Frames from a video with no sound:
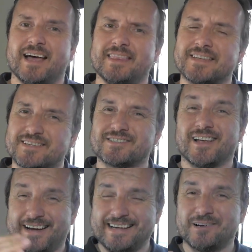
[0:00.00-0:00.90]
And this is,
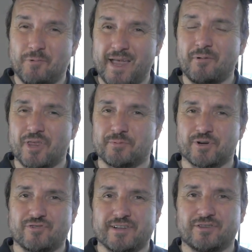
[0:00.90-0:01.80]
in a way, what they were
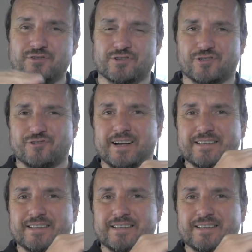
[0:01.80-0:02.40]
trying to do is they were trying